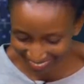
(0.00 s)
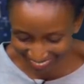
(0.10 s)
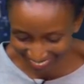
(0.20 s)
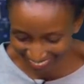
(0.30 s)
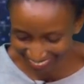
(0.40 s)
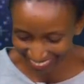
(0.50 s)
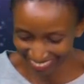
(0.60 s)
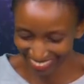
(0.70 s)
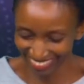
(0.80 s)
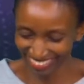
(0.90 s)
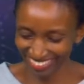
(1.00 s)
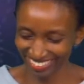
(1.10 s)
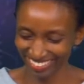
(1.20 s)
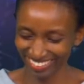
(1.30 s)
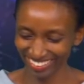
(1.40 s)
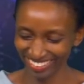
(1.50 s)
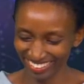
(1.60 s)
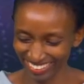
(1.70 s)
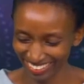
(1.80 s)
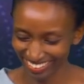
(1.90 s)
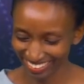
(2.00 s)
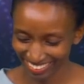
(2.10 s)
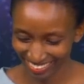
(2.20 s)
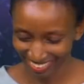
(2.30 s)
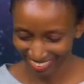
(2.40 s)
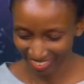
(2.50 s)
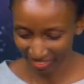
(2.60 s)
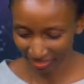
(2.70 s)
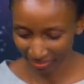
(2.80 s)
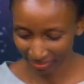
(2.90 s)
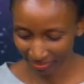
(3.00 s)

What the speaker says: The person shown says nothing.